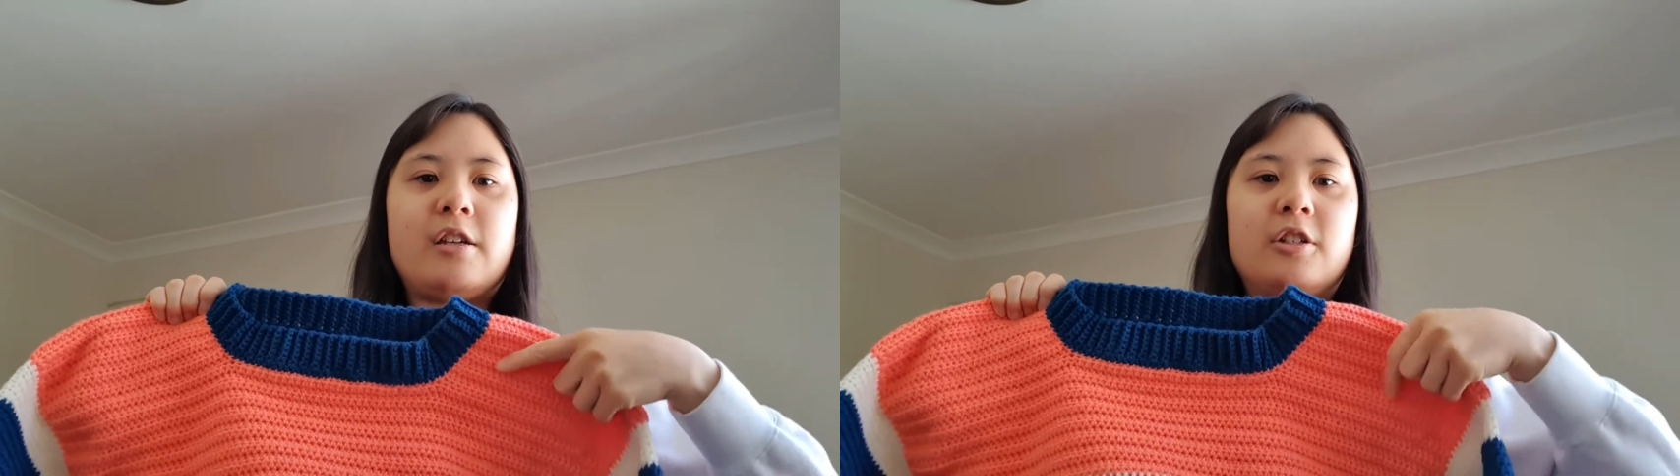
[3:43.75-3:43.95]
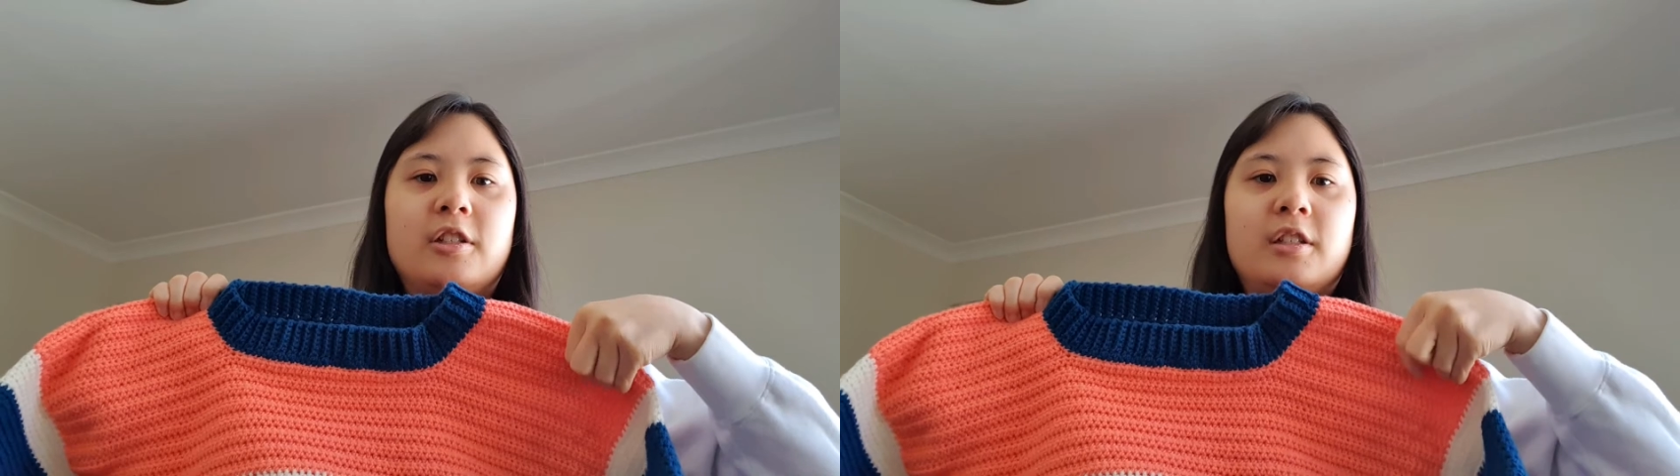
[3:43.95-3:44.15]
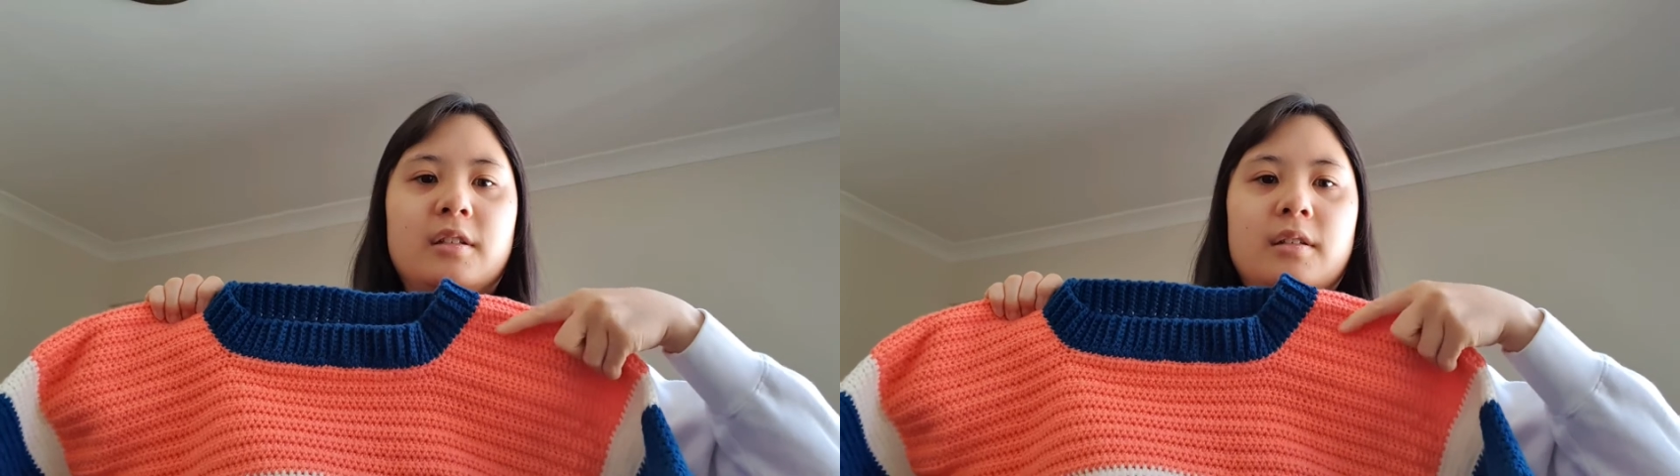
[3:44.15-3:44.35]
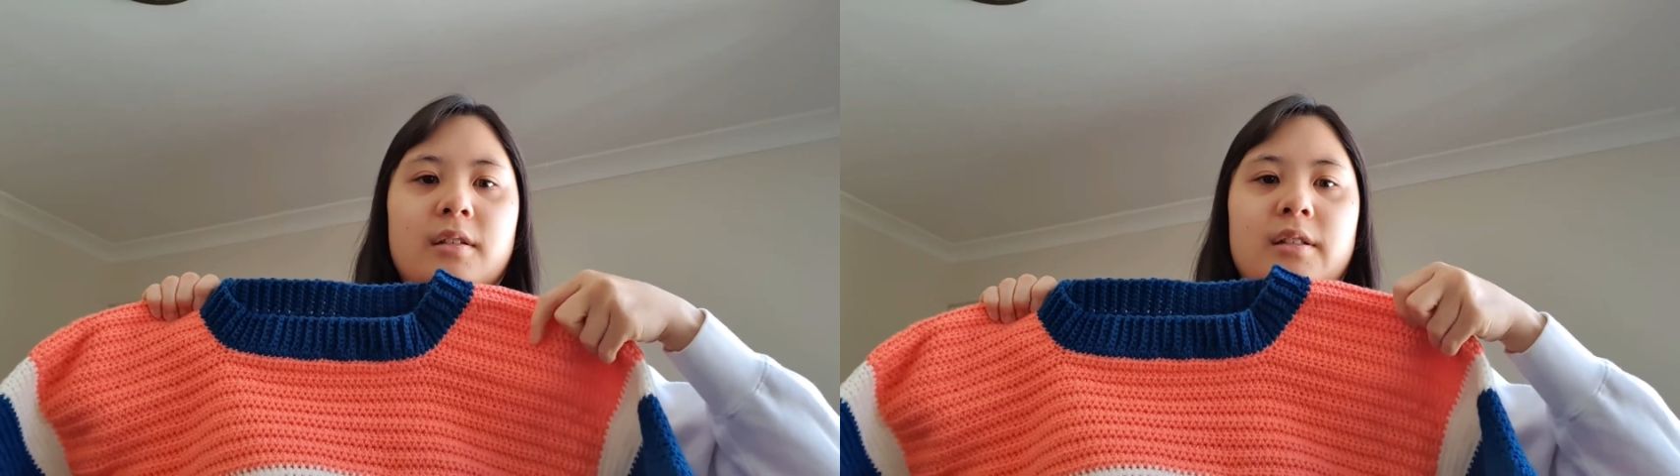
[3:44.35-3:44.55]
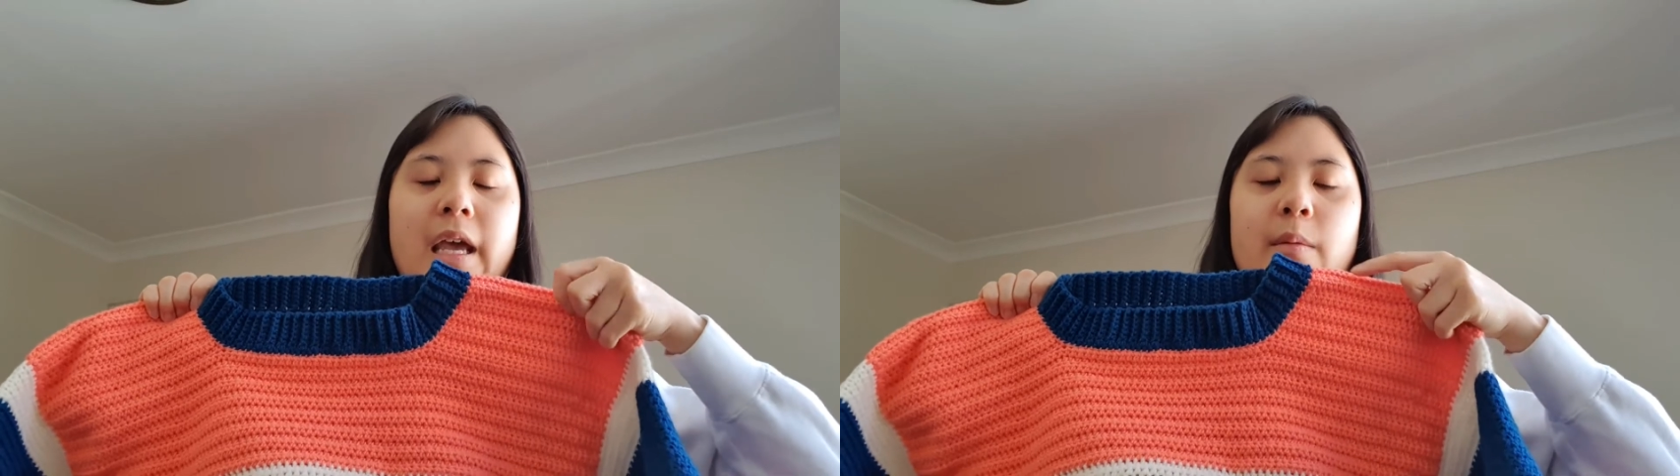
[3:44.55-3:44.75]
you just
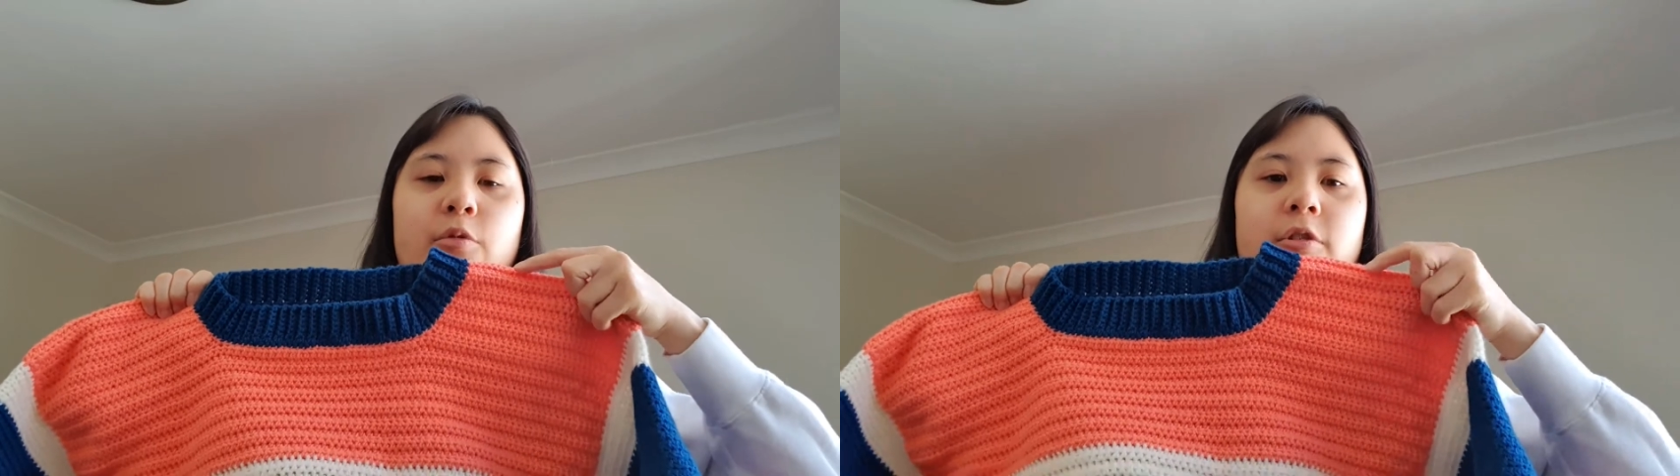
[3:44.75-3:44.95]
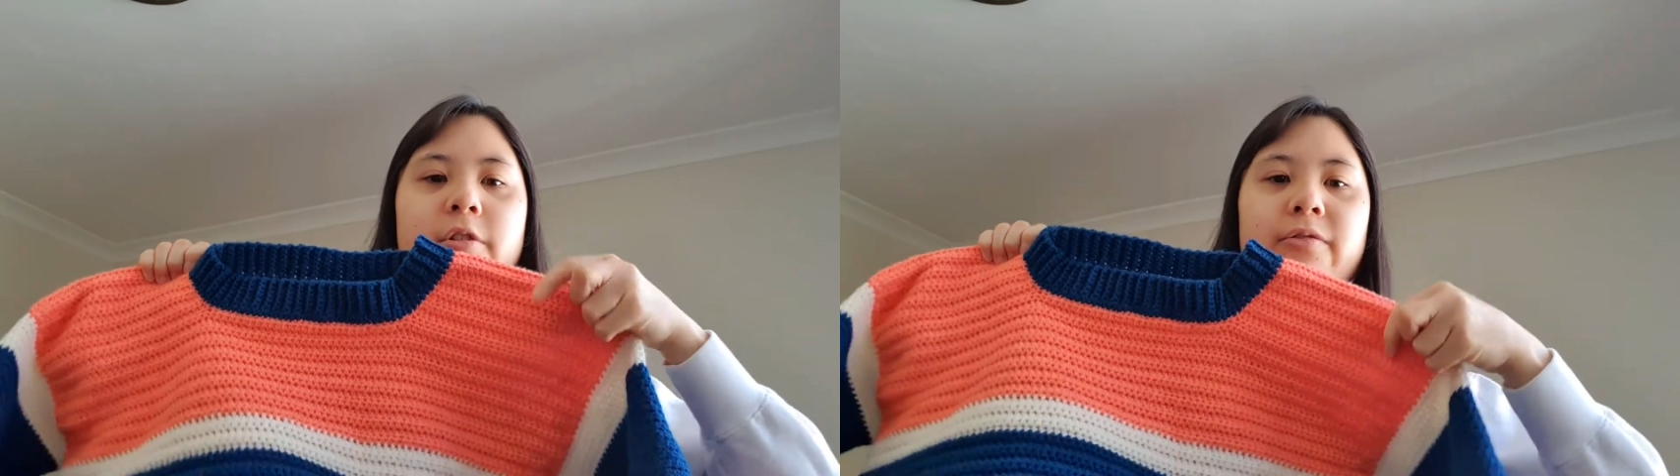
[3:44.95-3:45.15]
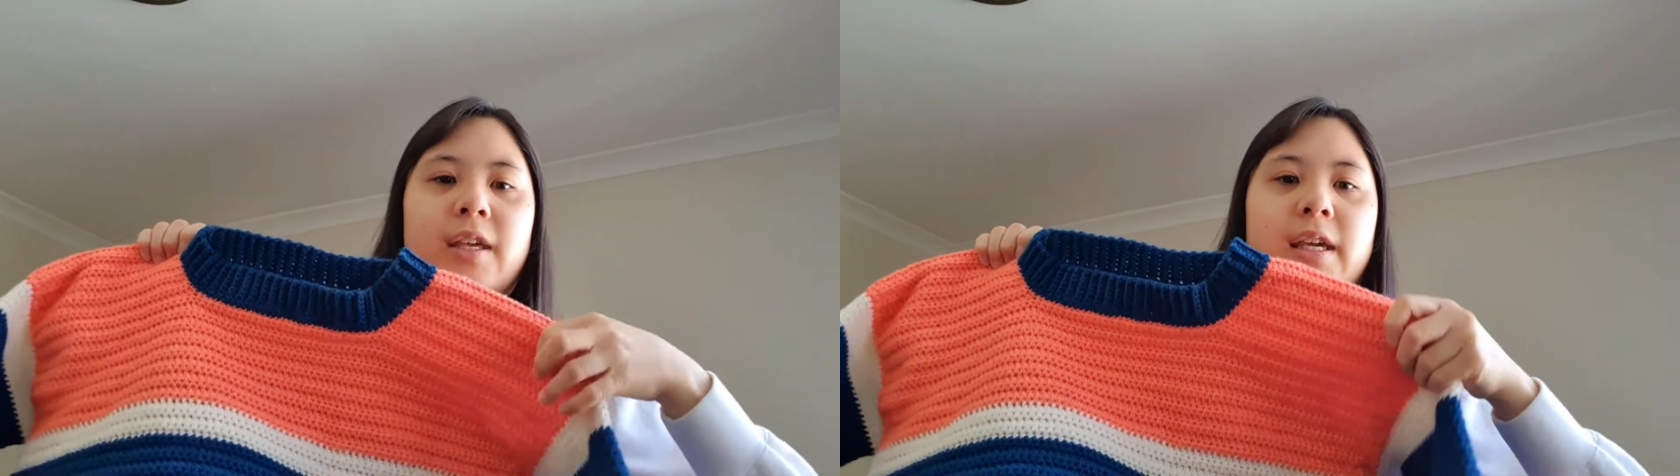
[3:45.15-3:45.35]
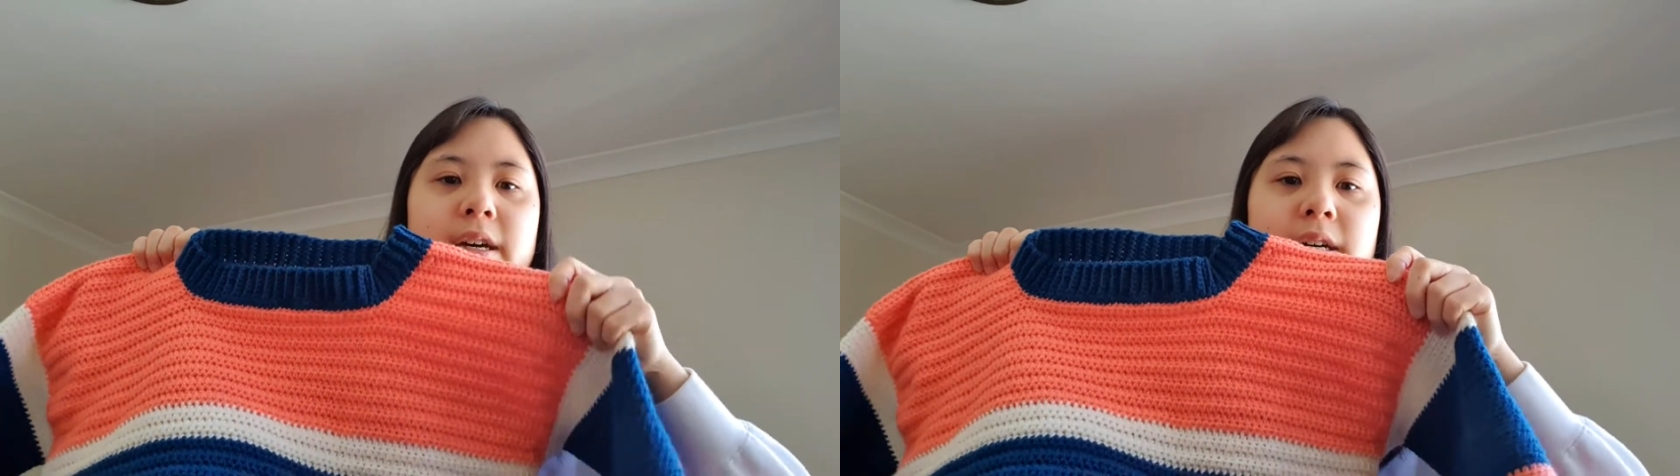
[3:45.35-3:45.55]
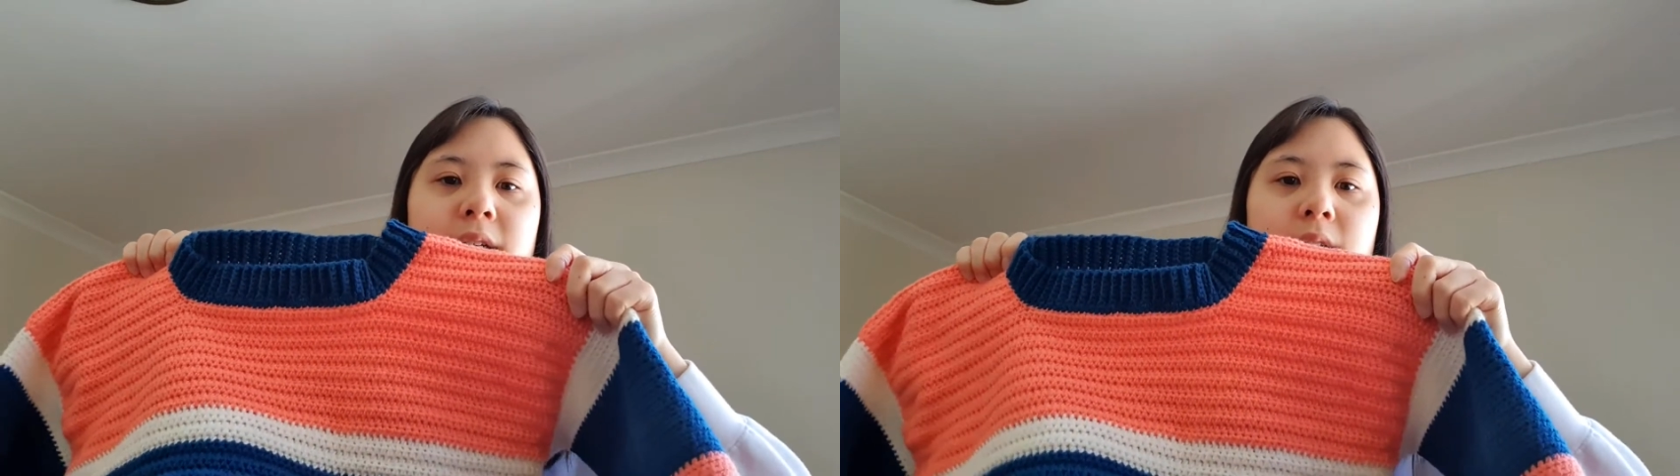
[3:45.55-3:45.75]
taper it off here.